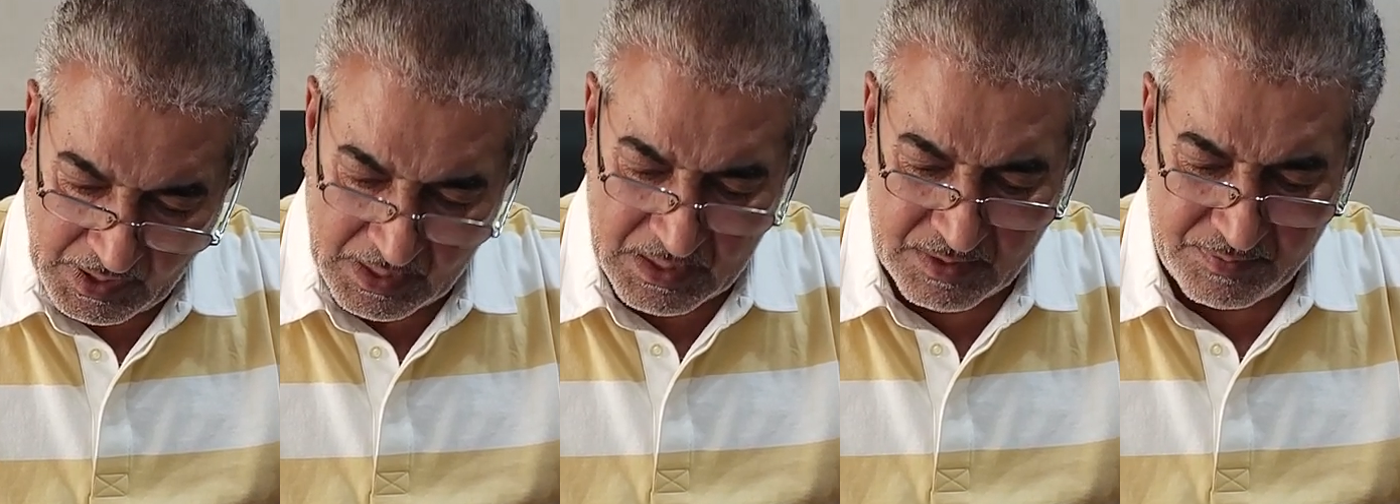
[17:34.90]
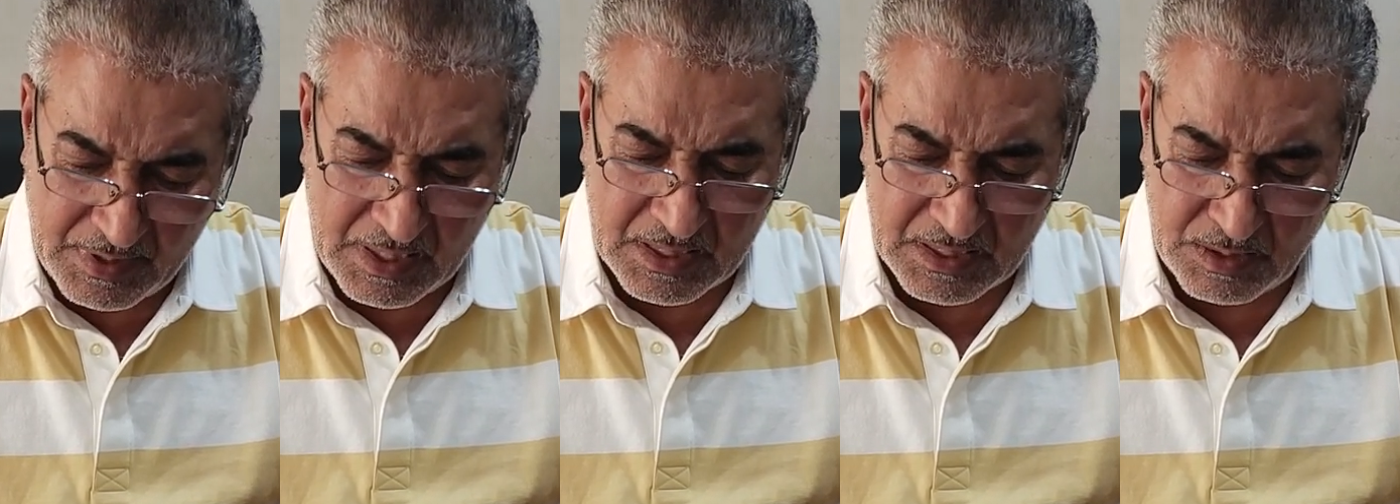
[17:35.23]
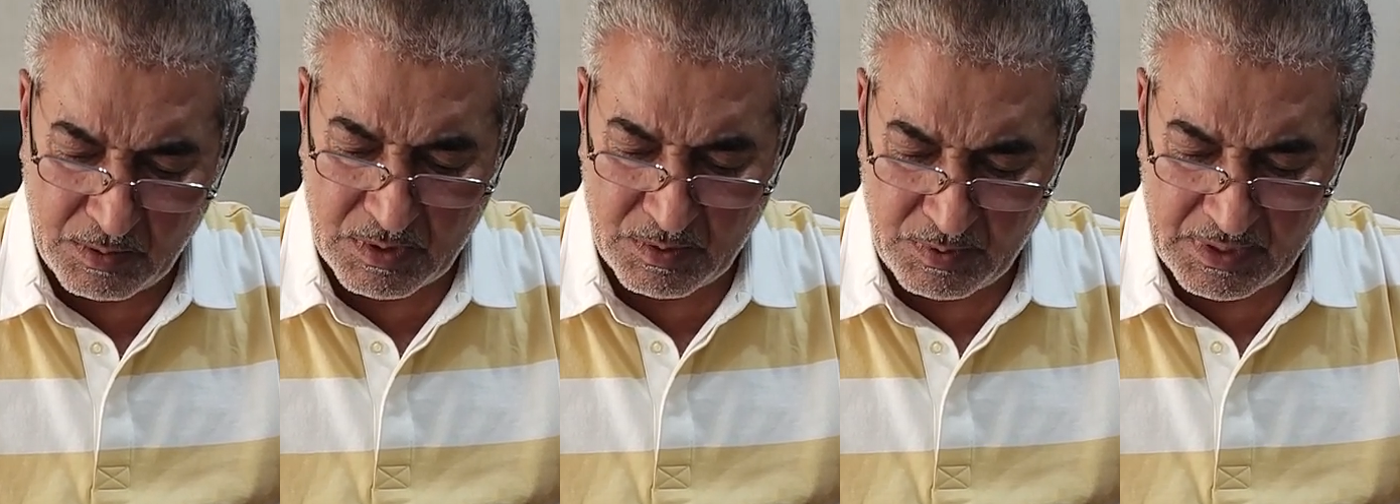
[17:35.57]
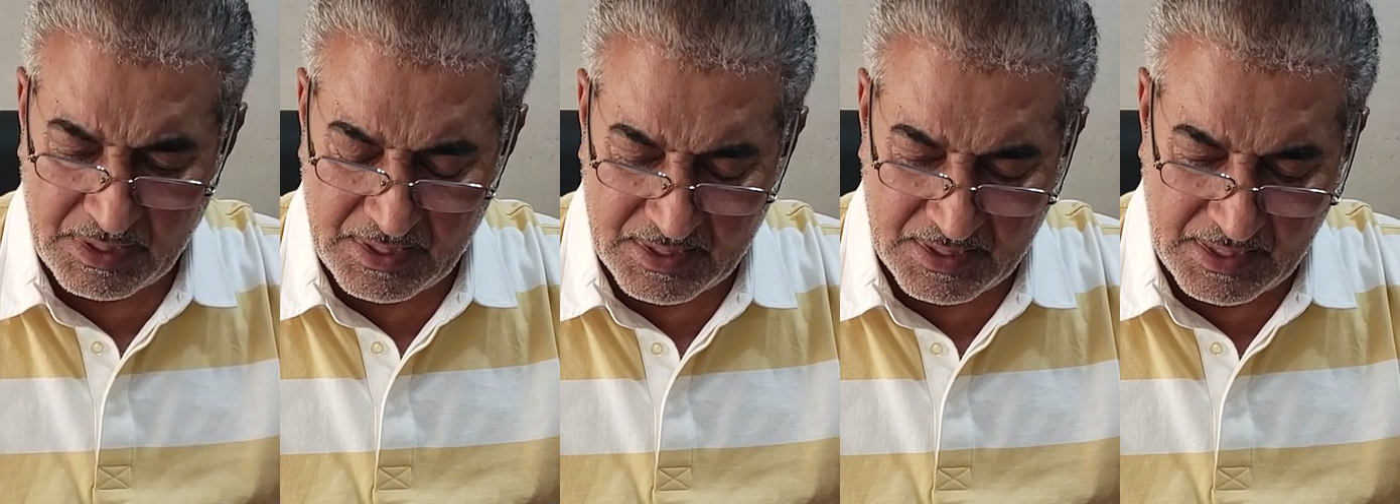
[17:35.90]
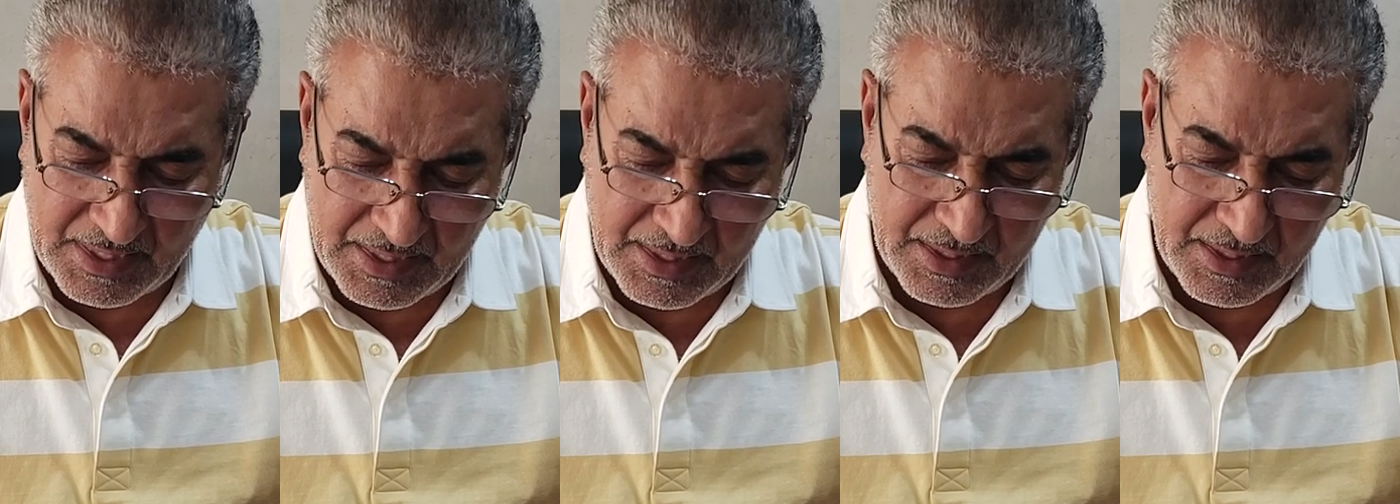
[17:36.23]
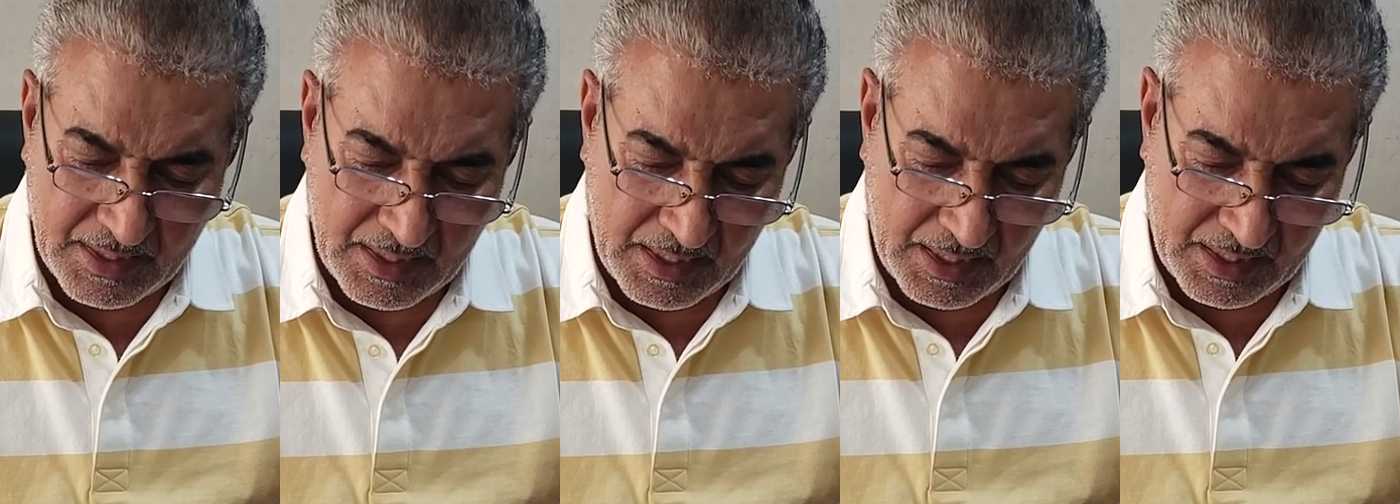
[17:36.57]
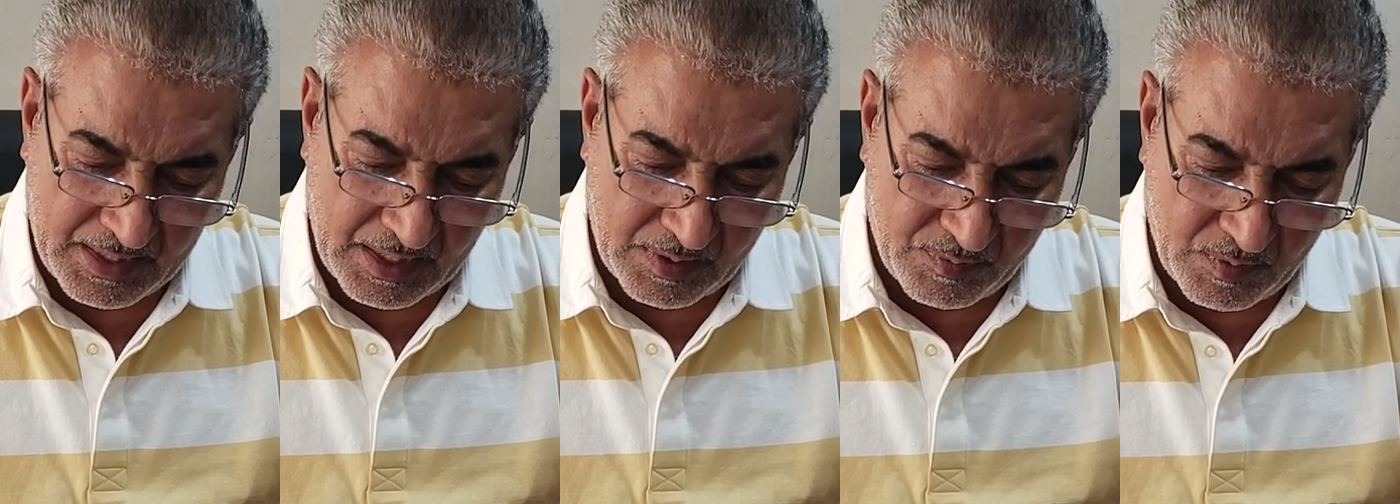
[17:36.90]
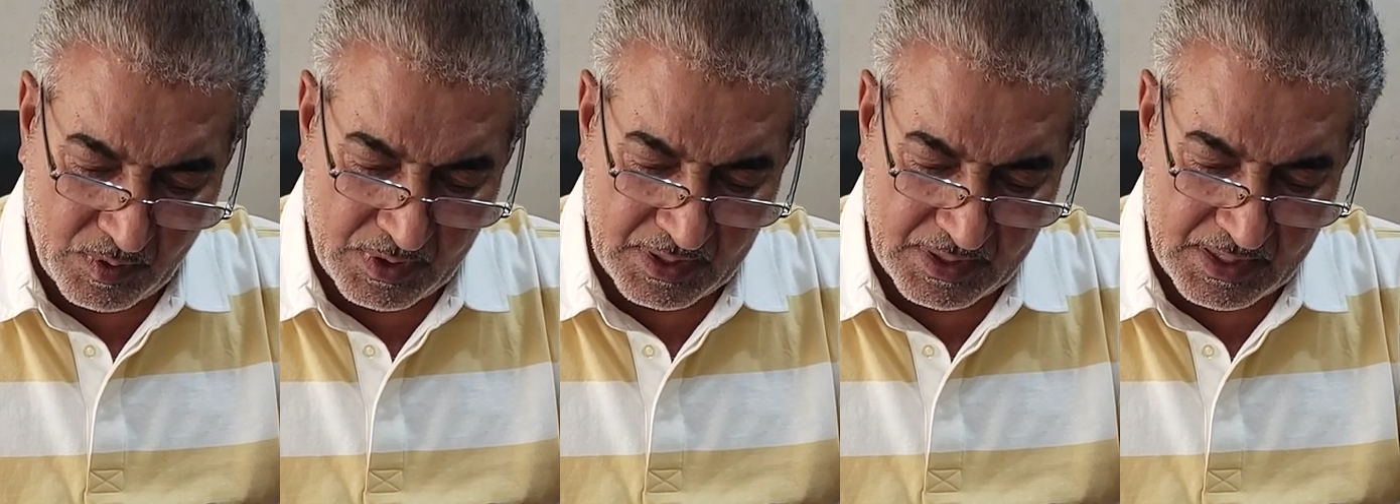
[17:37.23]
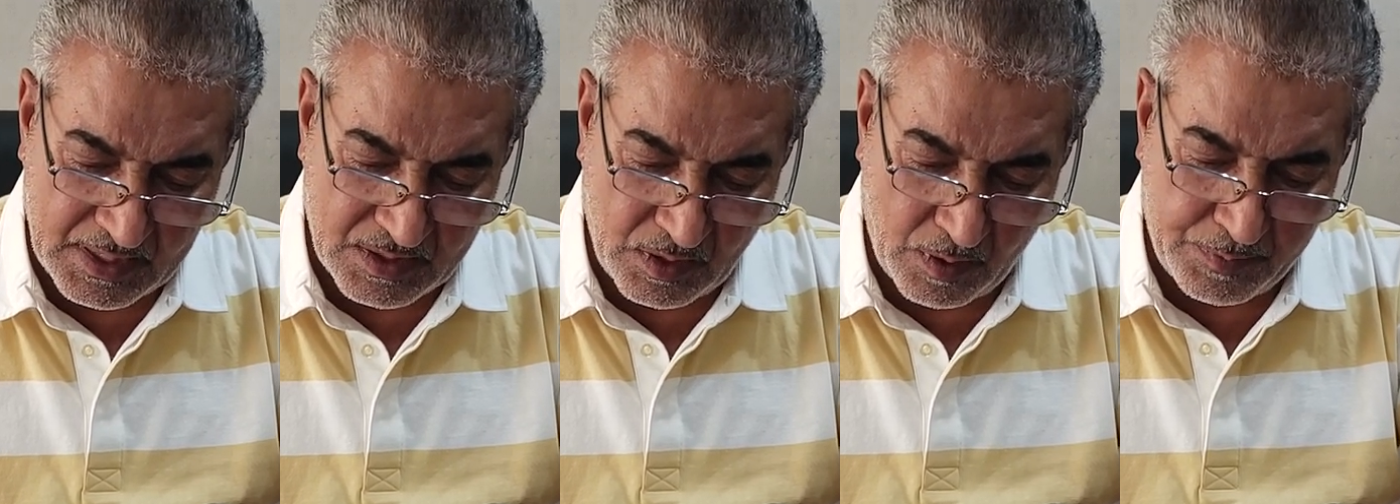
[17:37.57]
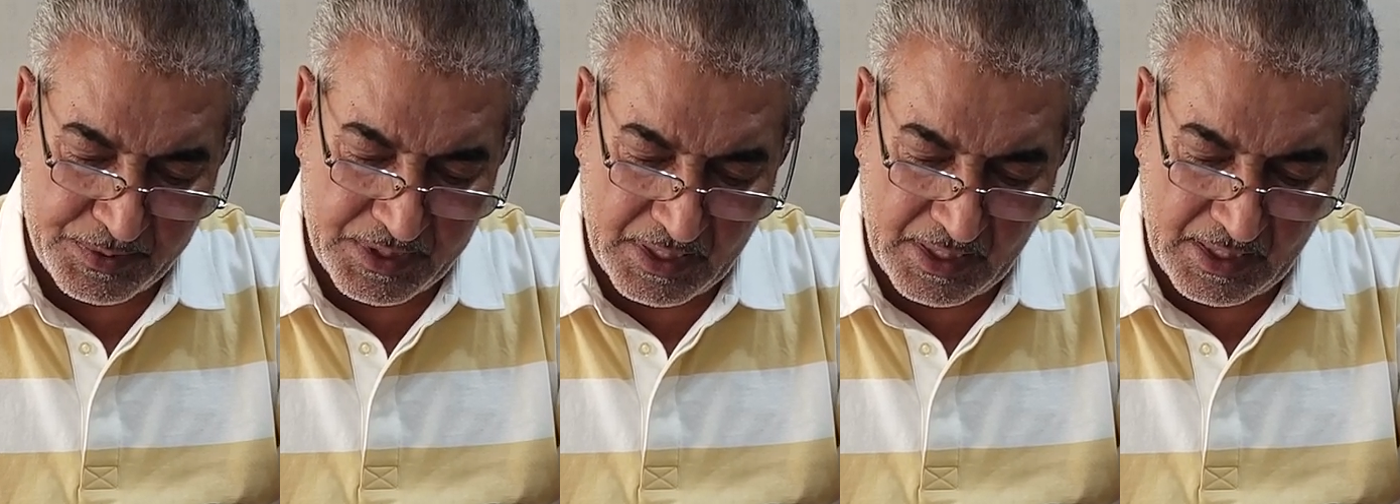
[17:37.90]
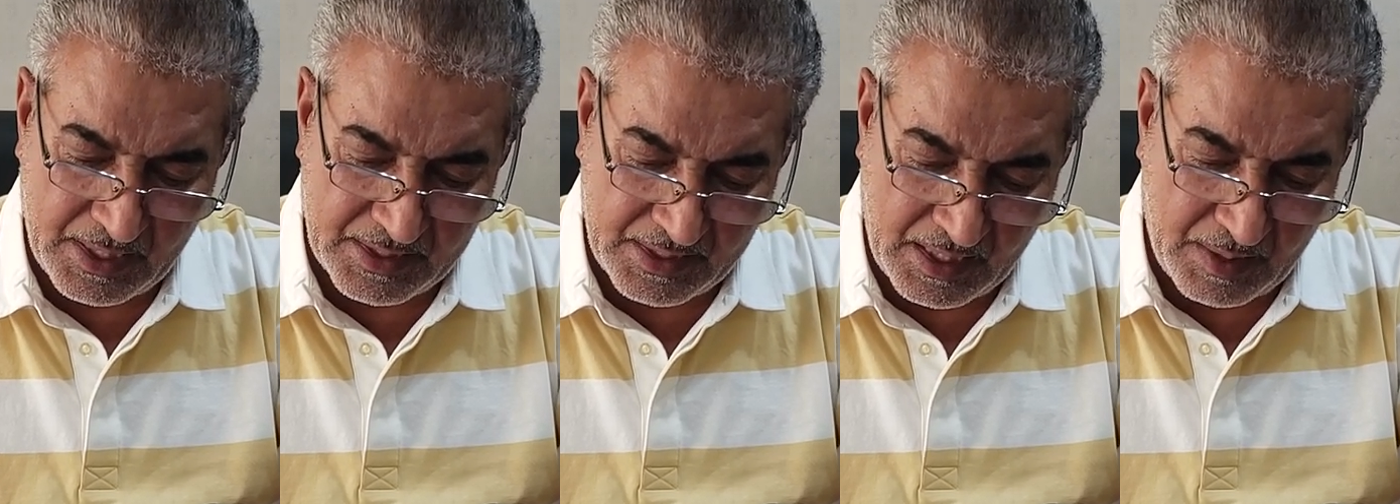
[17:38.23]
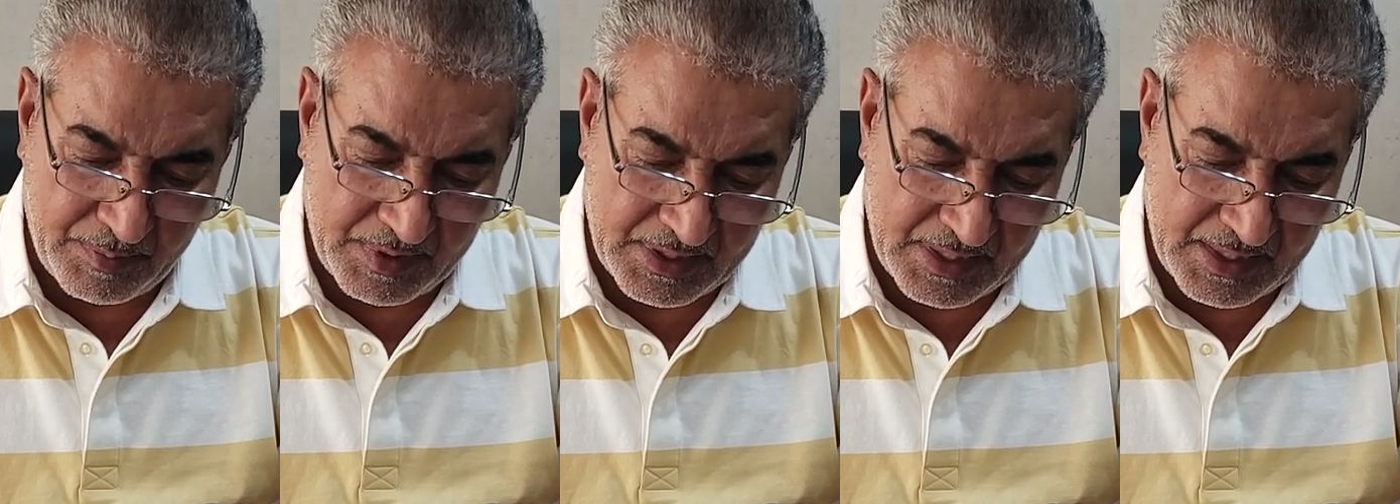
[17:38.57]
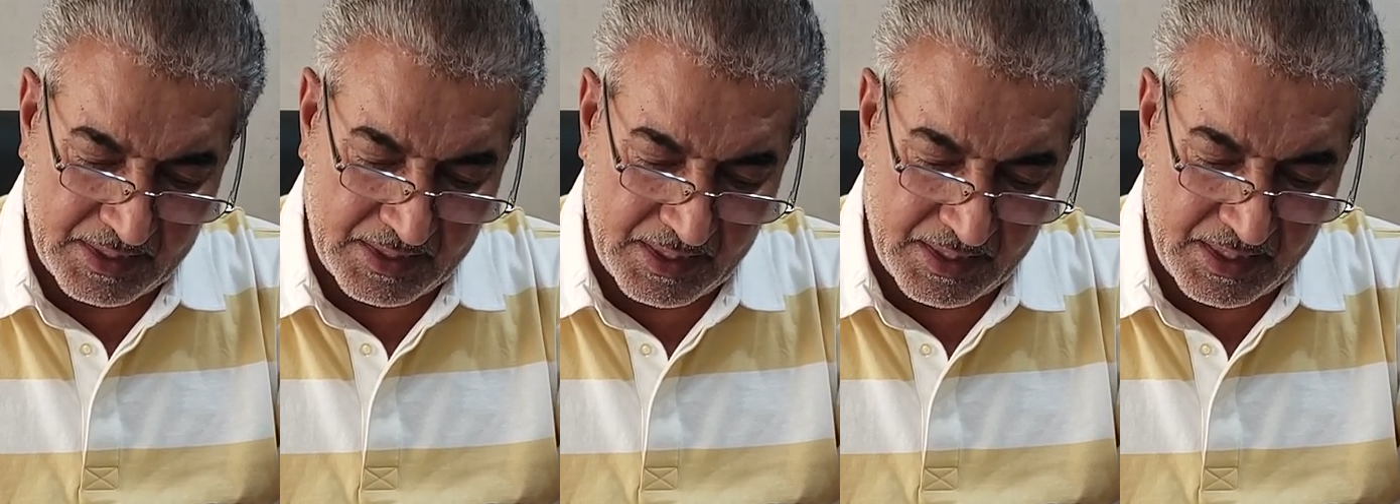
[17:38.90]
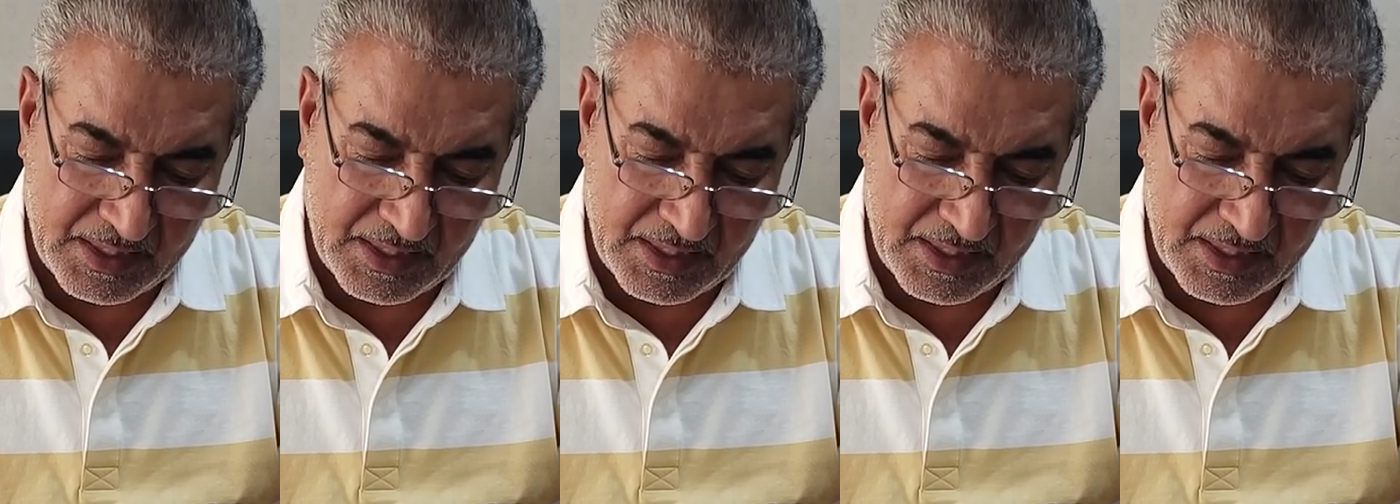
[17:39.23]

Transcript: his feelings towards what he is saying, and therefore it is optional and can be deleted.